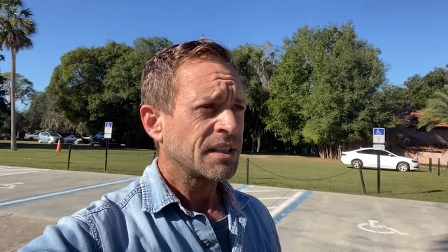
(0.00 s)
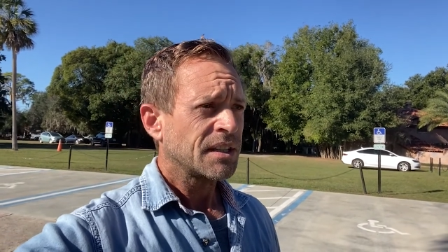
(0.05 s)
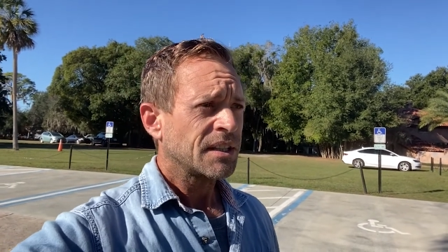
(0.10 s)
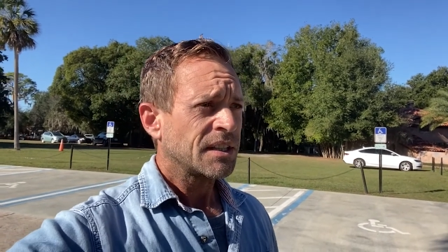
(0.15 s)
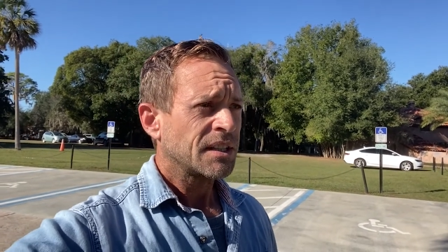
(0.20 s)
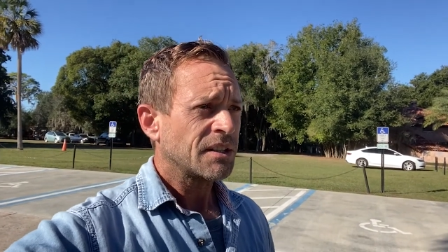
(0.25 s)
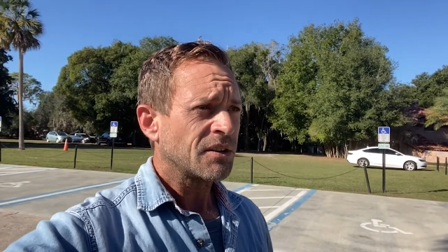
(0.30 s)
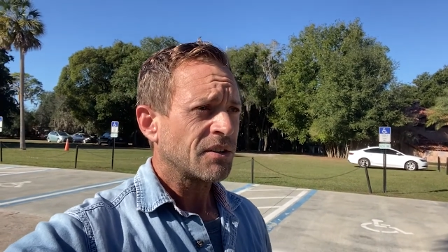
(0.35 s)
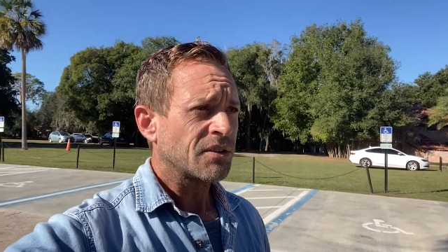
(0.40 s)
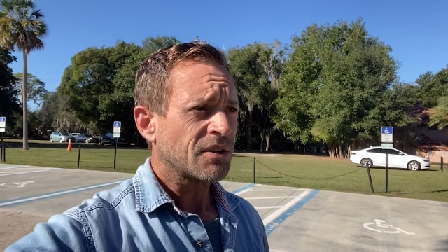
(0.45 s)

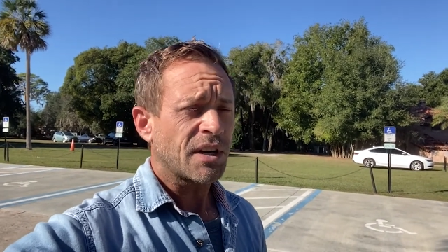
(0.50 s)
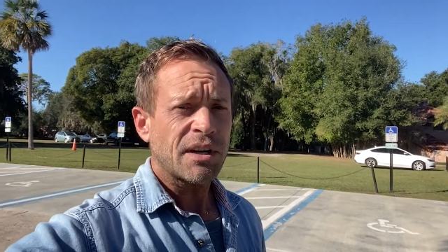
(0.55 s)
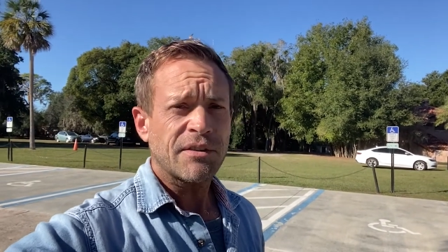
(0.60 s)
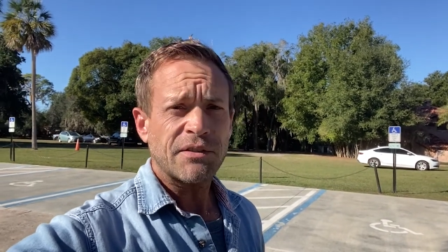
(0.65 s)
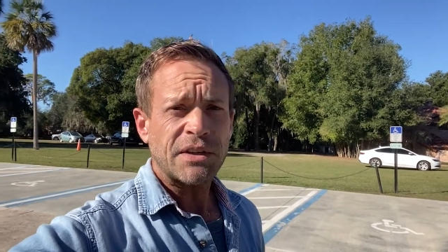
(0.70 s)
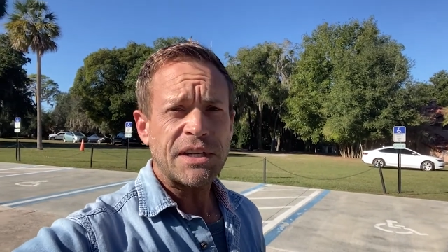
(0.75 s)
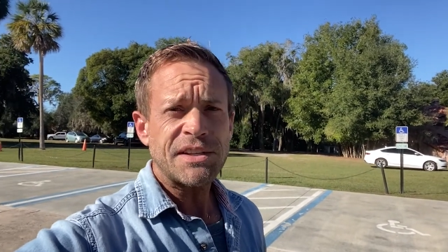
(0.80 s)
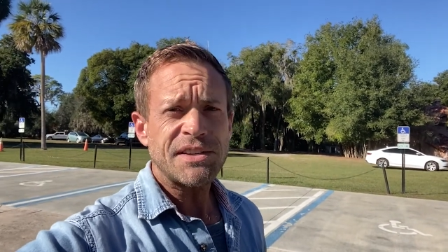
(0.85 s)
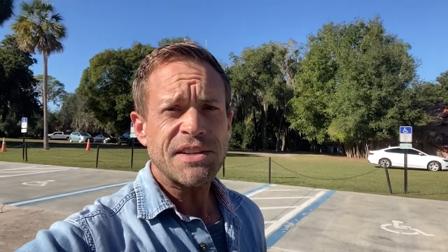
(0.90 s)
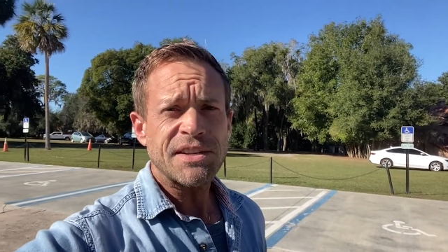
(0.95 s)
And, kind of
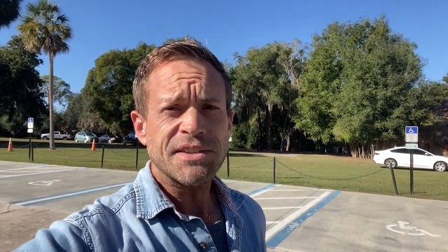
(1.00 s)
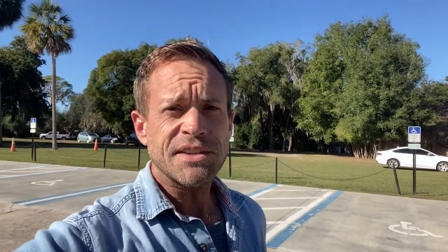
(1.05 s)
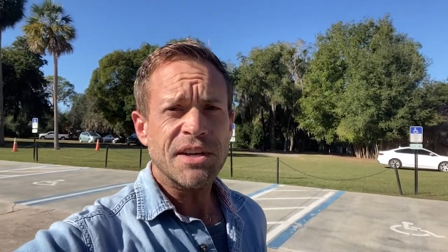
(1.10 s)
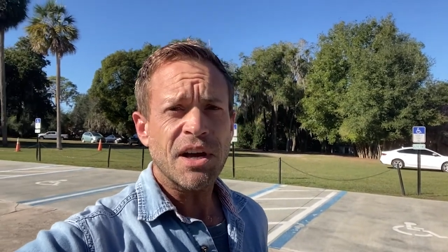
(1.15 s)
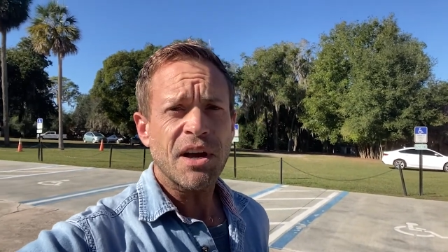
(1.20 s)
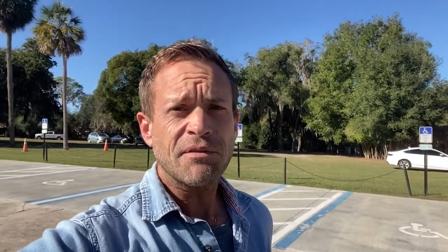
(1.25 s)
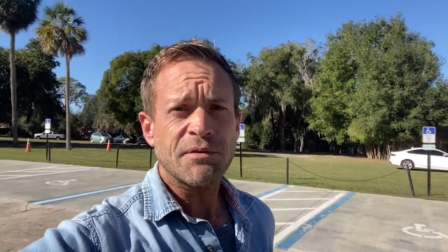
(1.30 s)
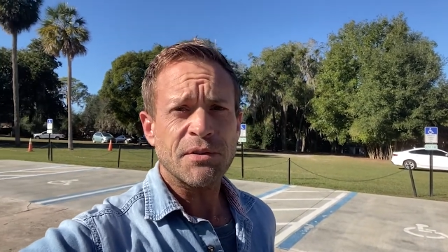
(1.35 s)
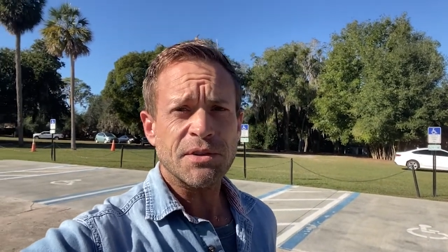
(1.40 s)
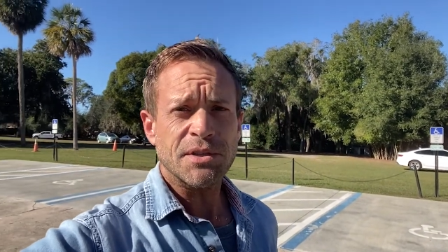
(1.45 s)
an easy
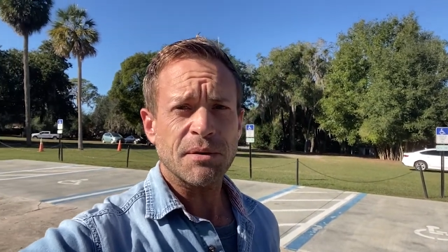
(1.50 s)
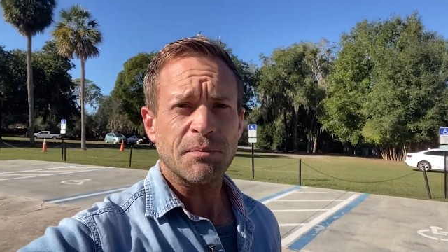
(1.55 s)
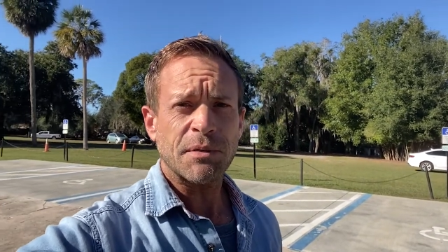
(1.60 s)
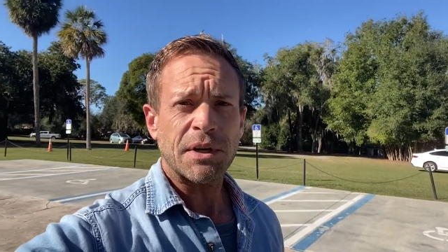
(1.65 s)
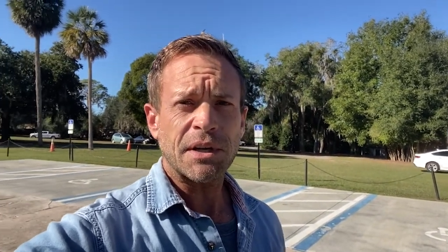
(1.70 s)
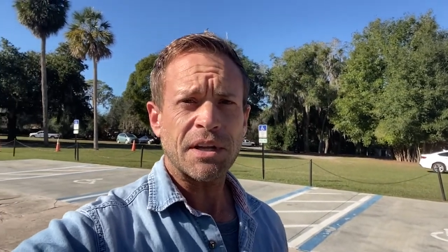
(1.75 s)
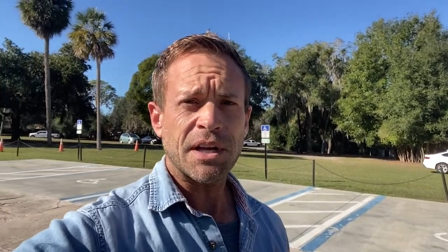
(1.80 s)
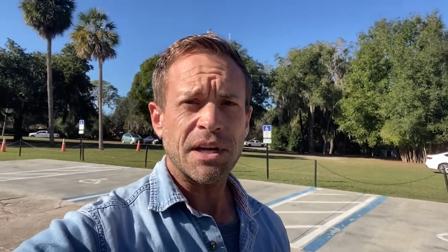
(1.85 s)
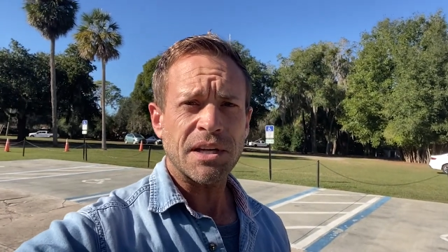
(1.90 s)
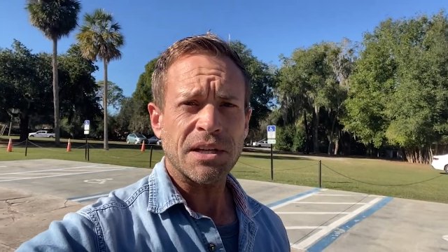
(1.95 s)
sell for somebody
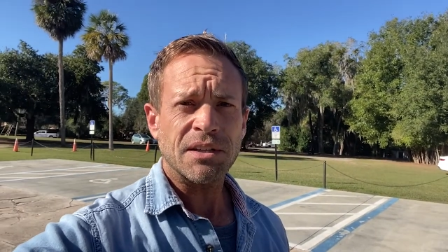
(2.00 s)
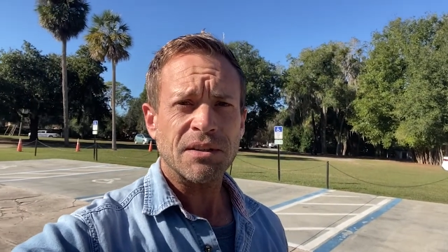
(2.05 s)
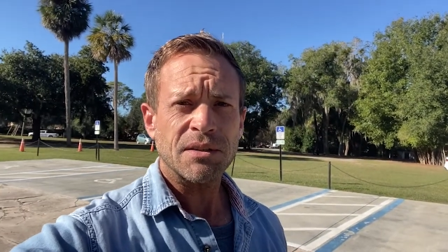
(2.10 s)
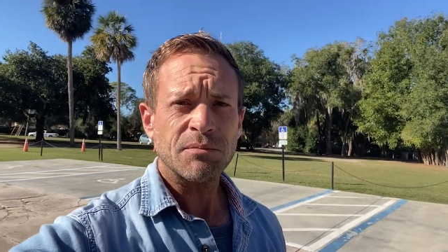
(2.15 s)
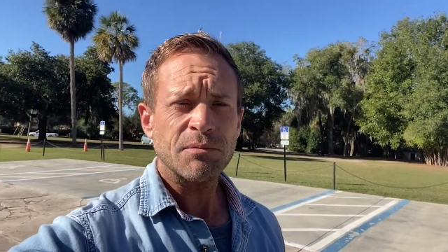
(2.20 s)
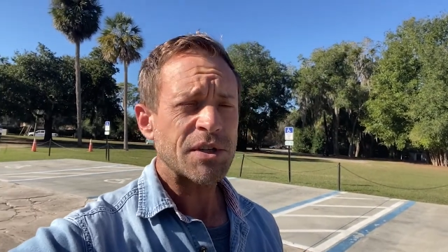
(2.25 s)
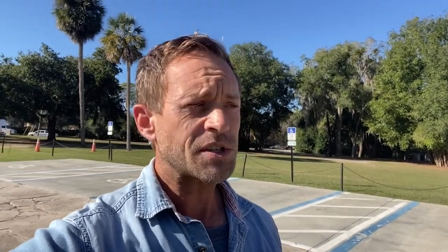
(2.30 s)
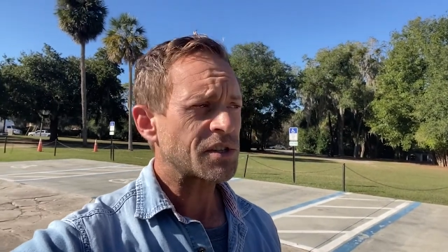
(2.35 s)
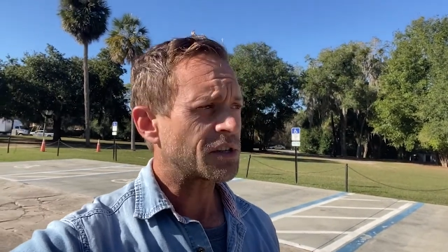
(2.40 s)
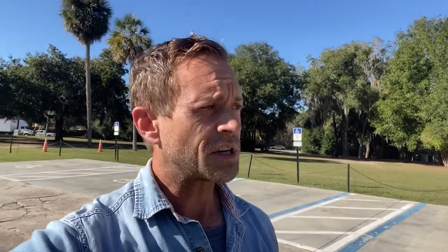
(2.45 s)
like
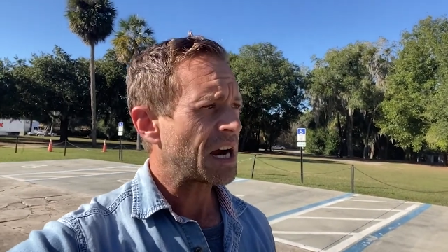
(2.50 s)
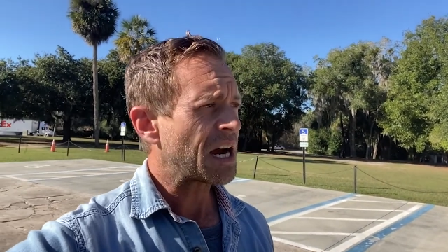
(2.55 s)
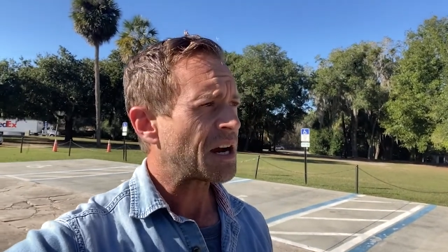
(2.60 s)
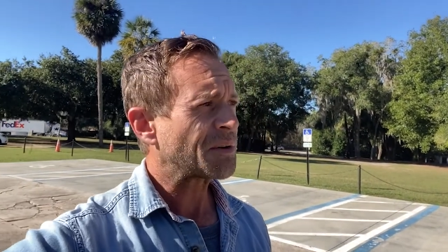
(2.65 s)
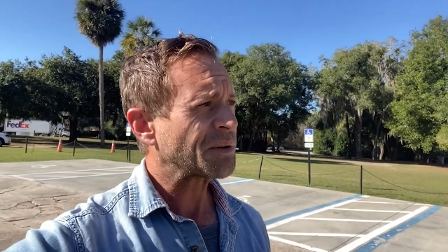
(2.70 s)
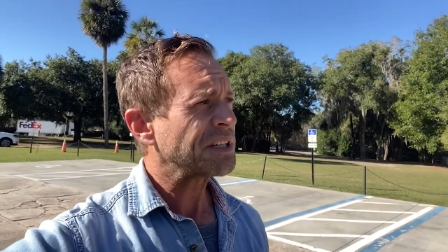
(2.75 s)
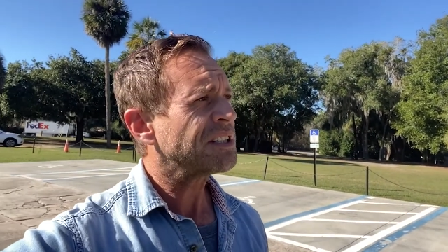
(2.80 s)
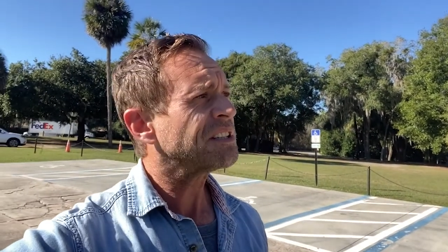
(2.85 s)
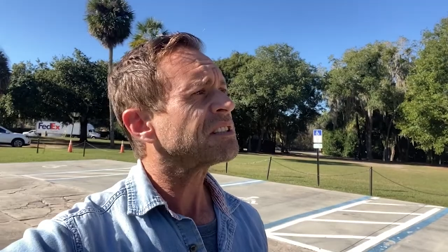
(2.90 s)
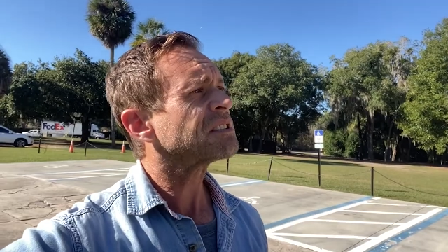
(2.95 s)
Mr.
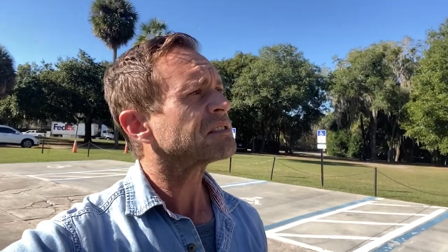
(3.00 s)
Howie.